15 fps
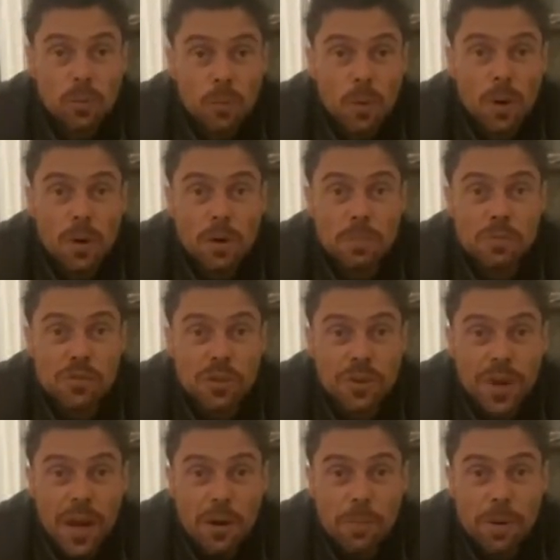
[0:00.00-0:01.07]
Welcome to the
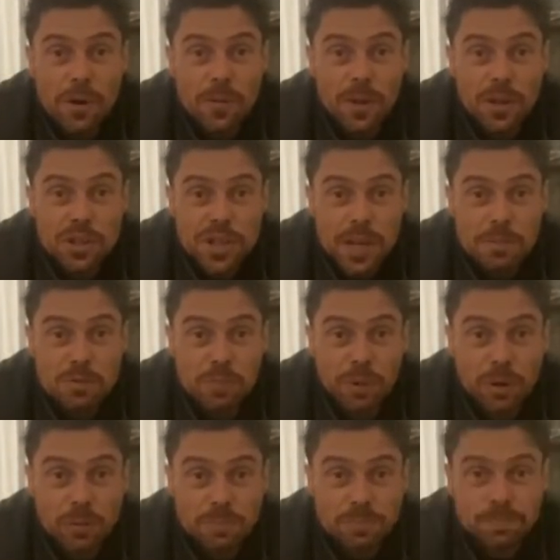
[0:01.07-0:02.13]
narrowboat that James
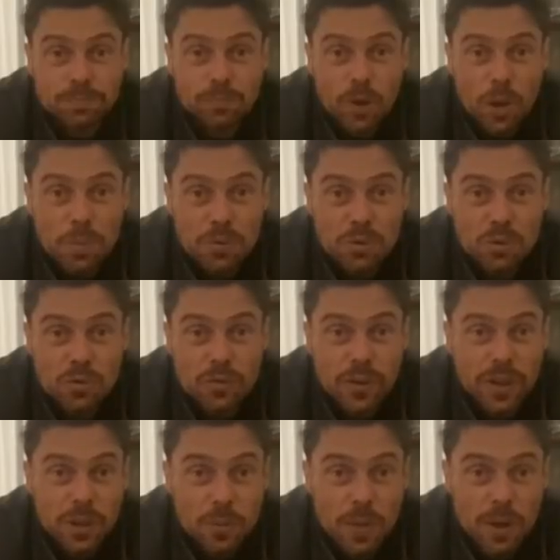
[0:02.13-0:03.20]
built. Hope you're all
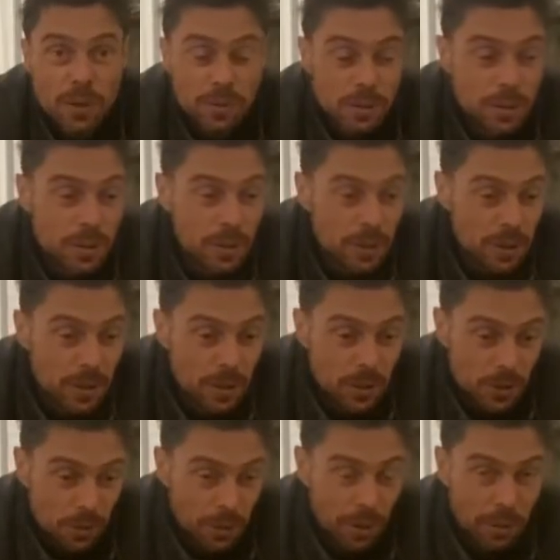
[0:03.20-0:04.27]
very well.
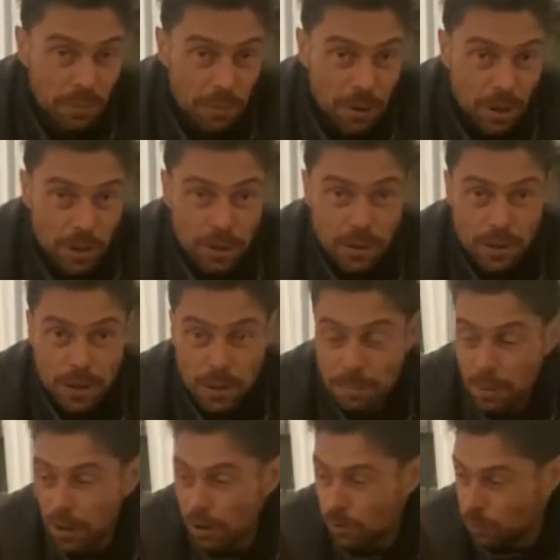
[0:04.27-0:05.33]
Well, I'm
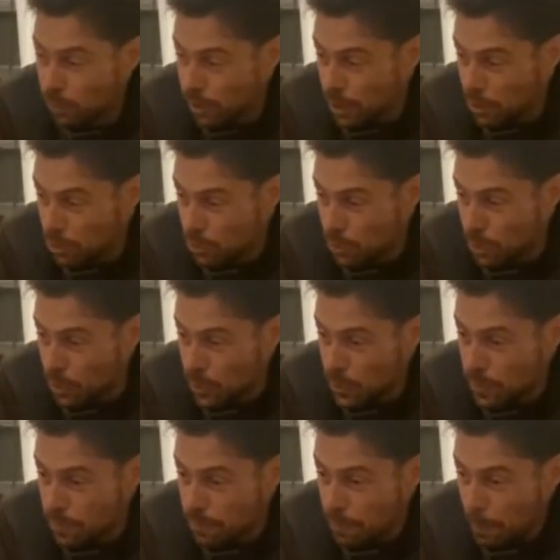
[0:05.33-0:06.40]
halfway
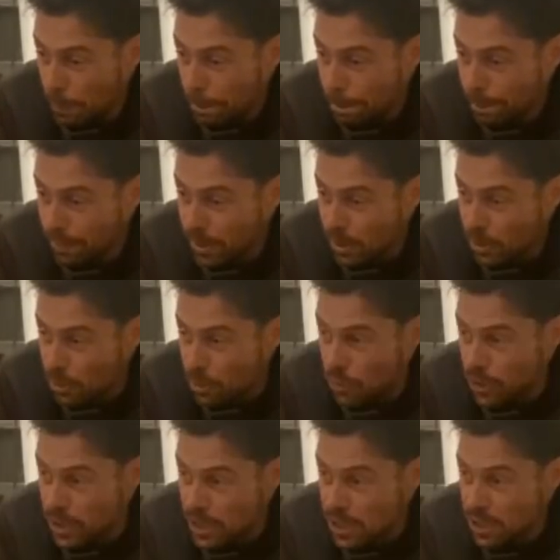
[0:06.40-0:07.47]
through
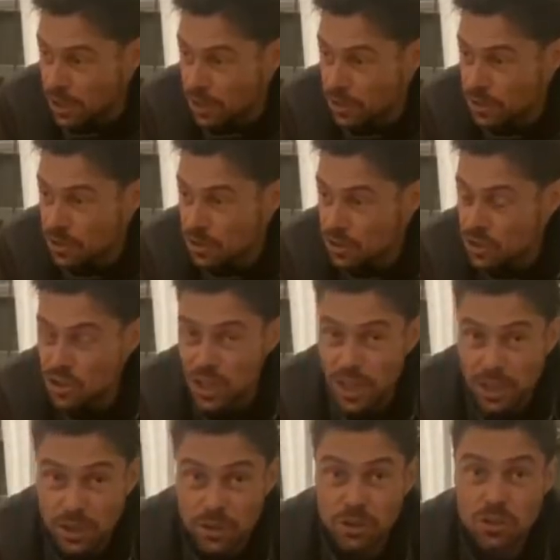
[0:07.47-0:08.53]
the
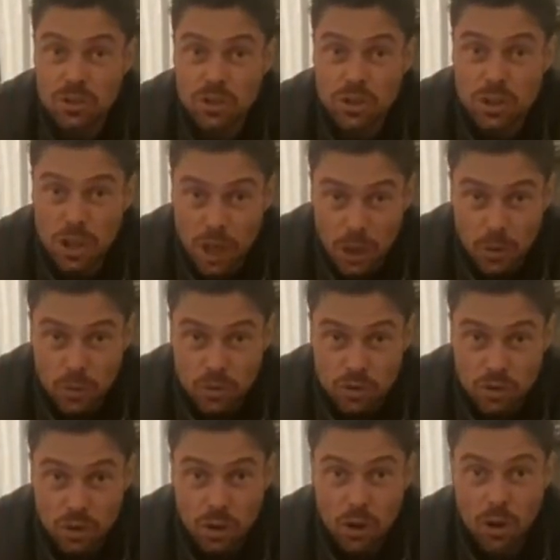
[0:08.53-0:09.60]
second
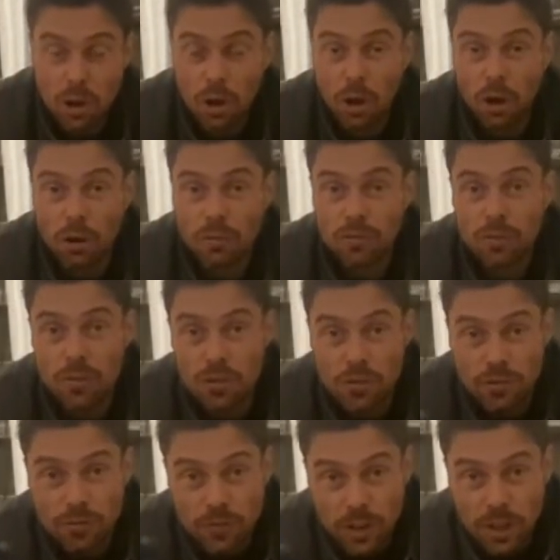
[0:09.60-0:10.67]
coat of the
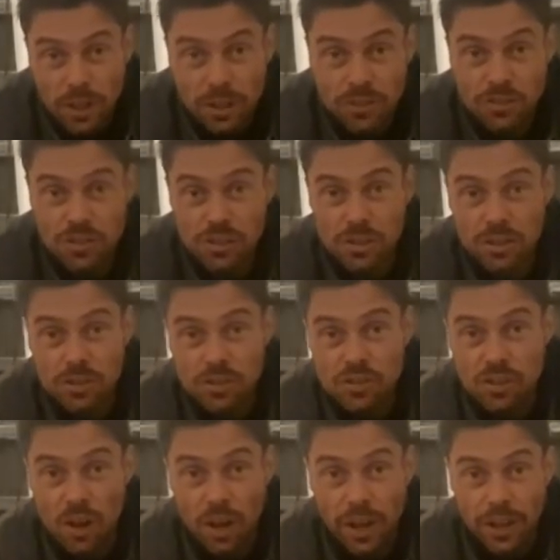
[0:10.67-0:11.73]
first
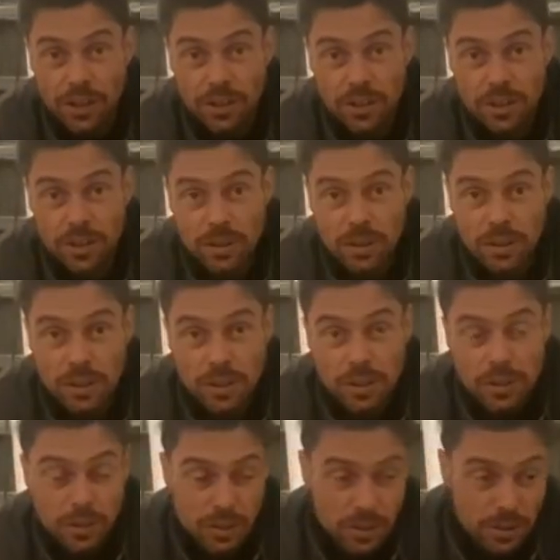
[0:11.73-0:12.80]
side.
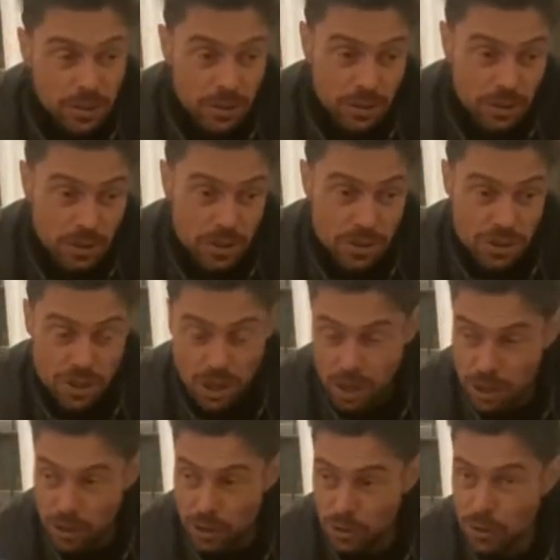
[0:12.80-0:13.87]

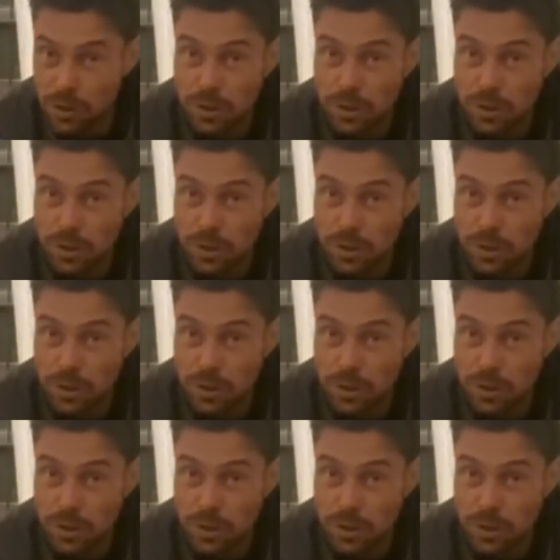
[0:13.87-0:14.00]
So